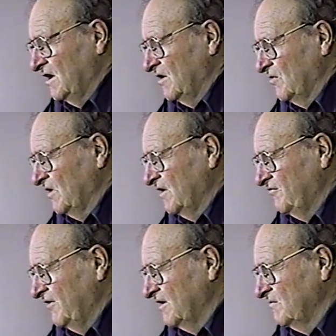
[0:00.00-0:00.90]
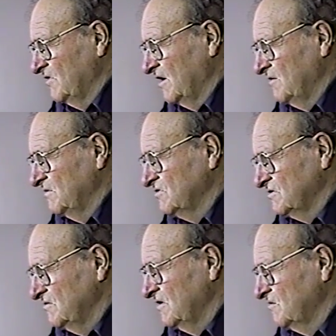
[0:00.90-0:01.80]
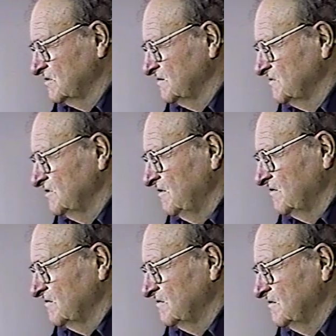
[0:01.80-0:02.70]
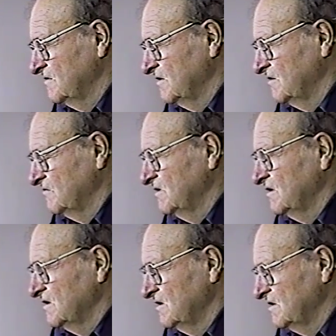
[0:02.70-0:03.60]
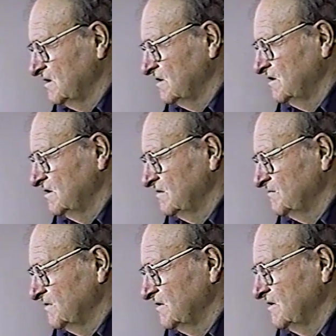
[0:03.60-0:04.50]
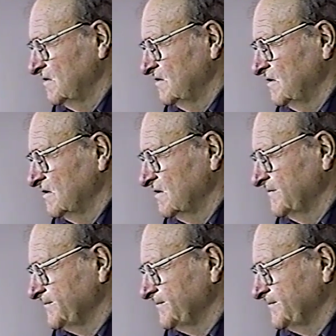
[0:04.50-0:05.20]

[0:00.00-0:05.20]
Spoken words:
And when I fed them there, mister, there was some snow. And when I got done, pretty near dark,